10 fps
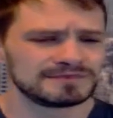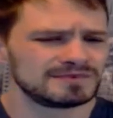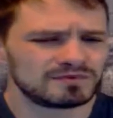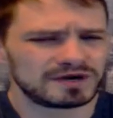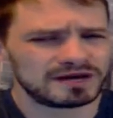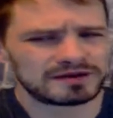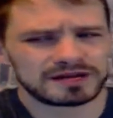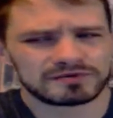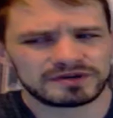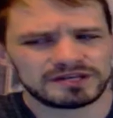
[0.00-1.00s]
why would I
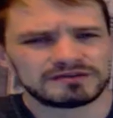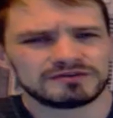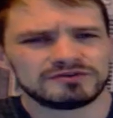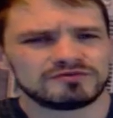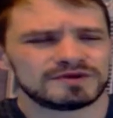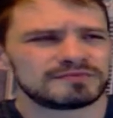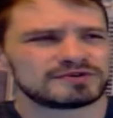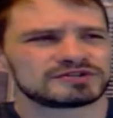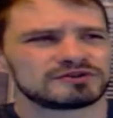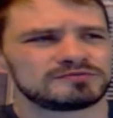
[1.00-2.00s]
renew my
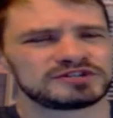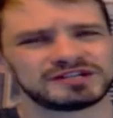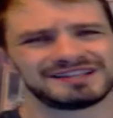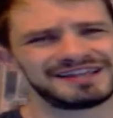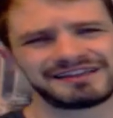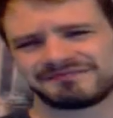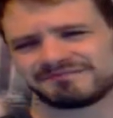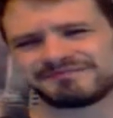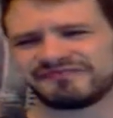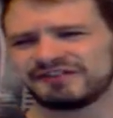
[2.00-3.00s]
prescription at like
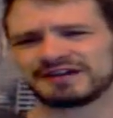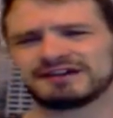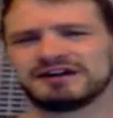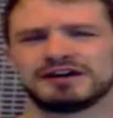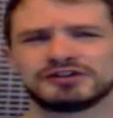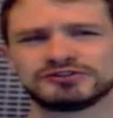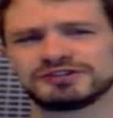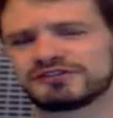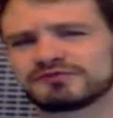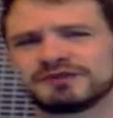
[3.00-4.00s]
fucking $100
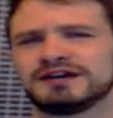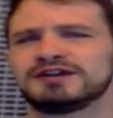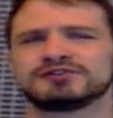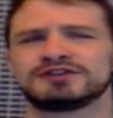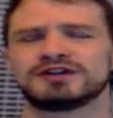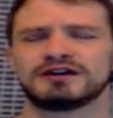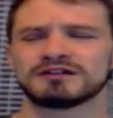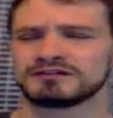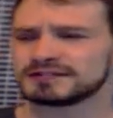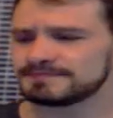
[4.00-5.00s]
to
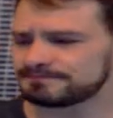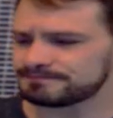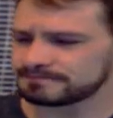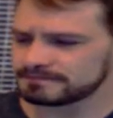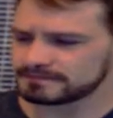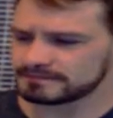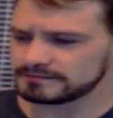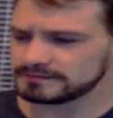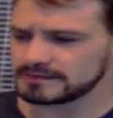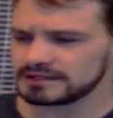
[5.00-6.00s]
$300?
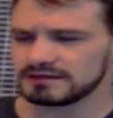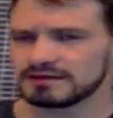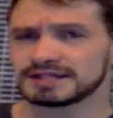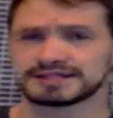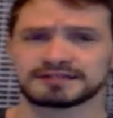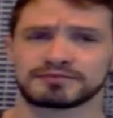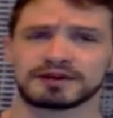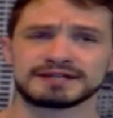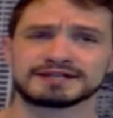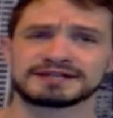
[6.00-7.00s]
That's the
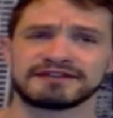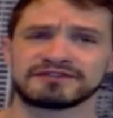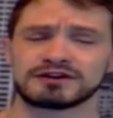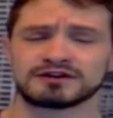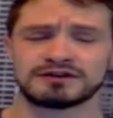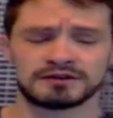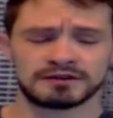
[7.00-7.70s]
prices I've heard.